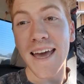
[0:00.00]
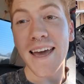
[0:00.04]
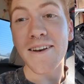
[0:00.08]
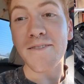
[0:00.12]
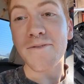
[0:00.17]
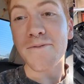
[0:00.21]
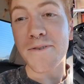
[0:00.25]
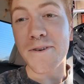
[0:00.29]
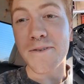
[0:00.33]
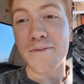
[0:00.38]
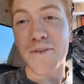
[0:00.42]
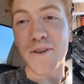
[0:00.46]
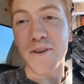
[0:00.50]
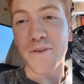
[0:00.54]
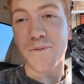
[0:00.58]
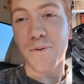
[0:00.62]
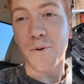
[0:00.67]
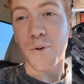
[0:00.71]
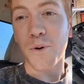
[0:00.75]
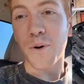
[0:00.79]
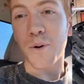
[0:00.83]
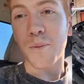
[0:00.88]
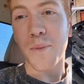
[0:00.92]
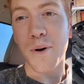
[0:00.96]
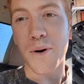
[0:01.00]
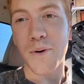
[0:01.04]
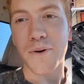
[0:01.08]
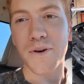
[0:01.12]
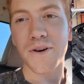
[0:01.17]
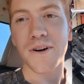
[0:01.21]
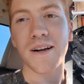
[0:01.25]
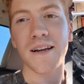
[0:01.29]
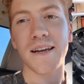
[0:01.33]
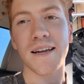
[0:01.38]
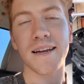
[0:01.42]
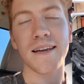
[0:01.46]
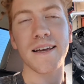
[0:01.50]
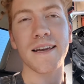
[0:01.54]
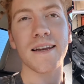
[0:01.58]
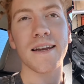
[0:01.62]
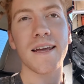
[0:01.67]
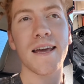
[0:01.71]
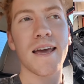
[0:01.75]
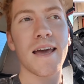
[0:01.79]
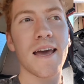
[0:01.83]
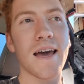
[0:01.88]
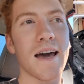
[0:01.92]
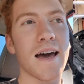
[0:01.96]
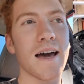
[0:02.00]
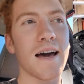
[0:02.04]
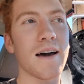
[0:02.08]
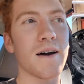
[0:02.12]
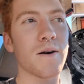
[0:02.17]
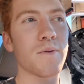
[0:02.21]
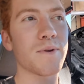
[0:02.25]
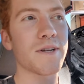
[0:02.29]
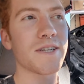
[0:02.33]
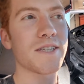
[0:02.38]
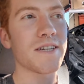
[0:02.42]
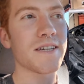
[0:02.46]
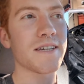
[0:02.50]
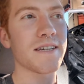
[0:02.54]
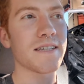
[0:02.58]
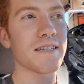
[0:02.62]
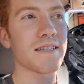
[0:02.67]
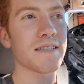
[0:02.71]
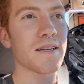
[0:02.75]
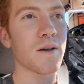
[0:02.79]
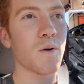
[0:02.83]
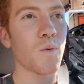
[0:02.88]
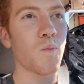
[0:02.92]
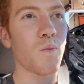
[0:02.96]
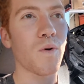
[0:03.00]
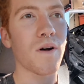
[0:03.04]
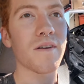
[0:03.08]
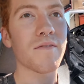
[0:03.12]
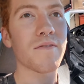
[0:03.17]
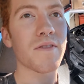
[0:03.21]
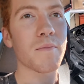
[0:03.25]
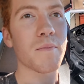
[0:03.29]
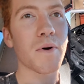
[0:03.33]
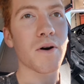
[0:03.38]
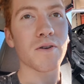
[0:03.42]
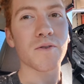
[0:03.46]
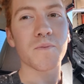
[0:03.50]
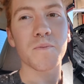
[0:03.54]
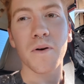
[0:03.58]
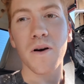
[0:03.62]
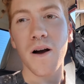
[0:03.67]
N54 motor in it, which is one of the most